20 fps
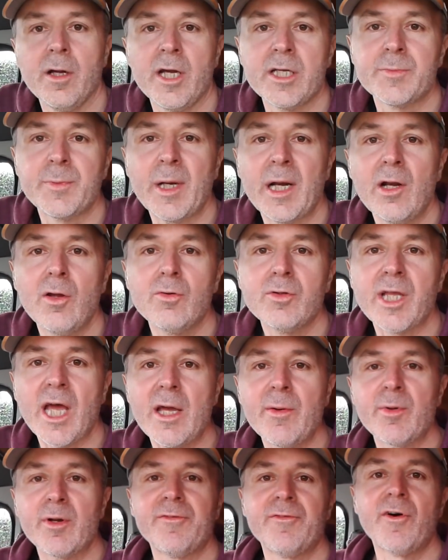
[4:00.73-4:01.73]
It's been a long
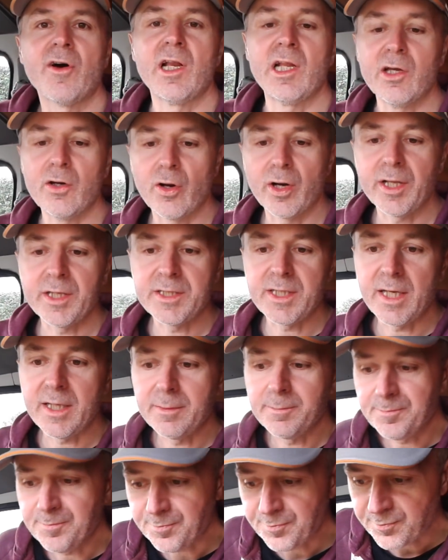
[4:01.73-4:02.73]
day, but I finally got it
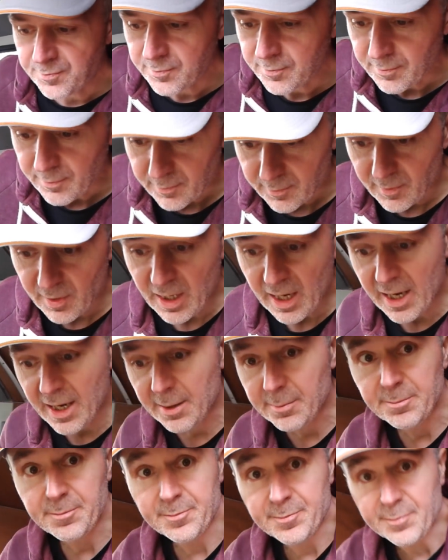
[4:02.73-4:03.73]
in.
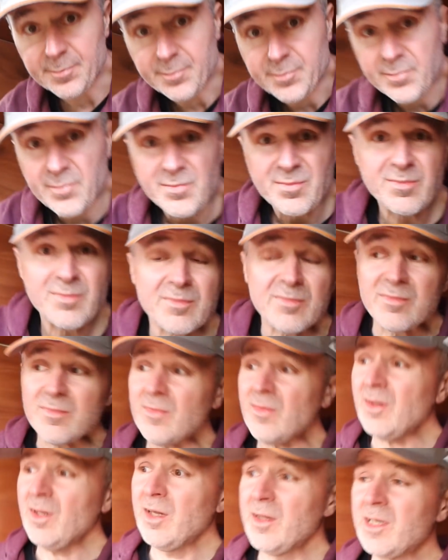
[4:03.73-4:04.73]
Now,
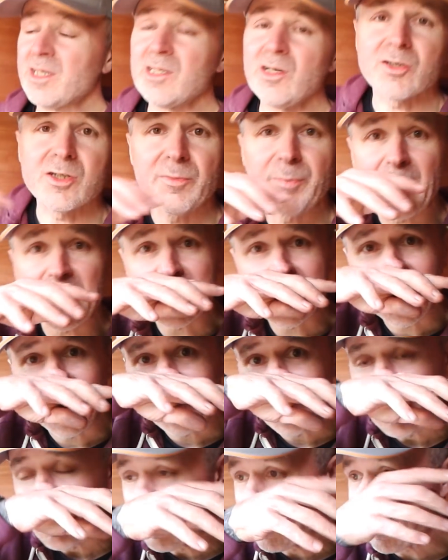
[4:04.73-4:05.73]
there's lots of bits
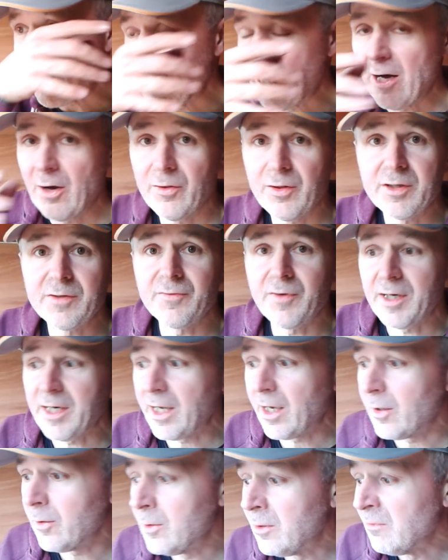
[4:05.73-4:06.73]
that I've missed out on this
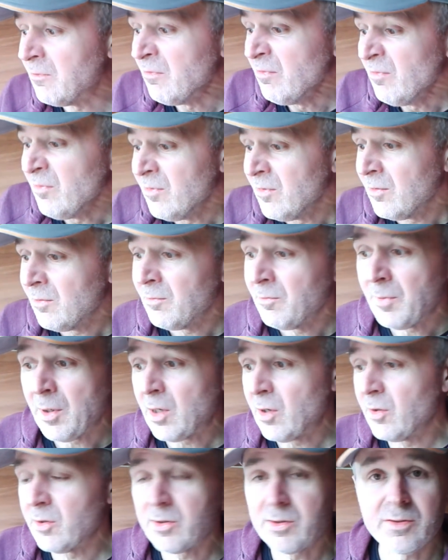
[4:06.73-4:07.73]
video
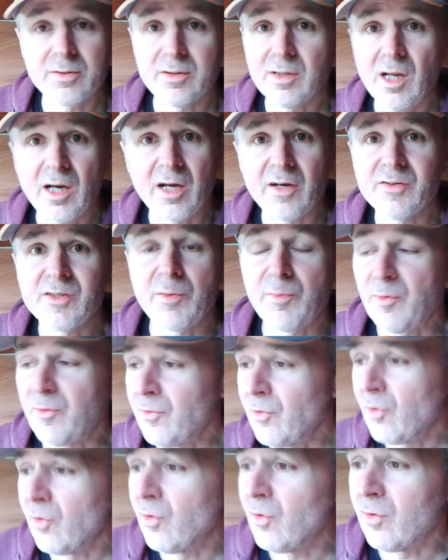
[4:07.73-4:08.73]
because, like I said
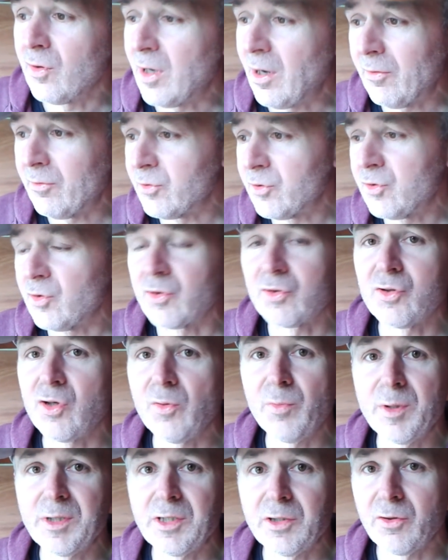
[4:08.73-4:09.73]
before, I was just
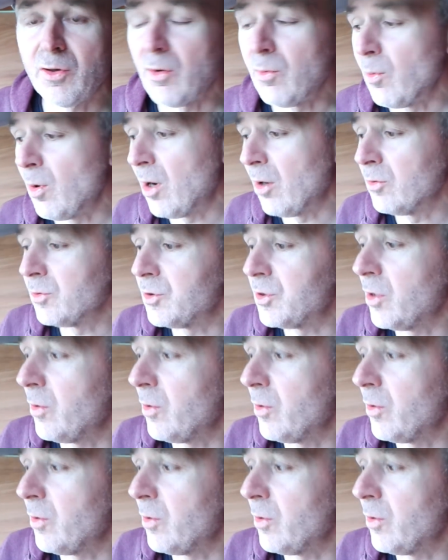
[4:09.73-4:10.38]
too busy doing what I was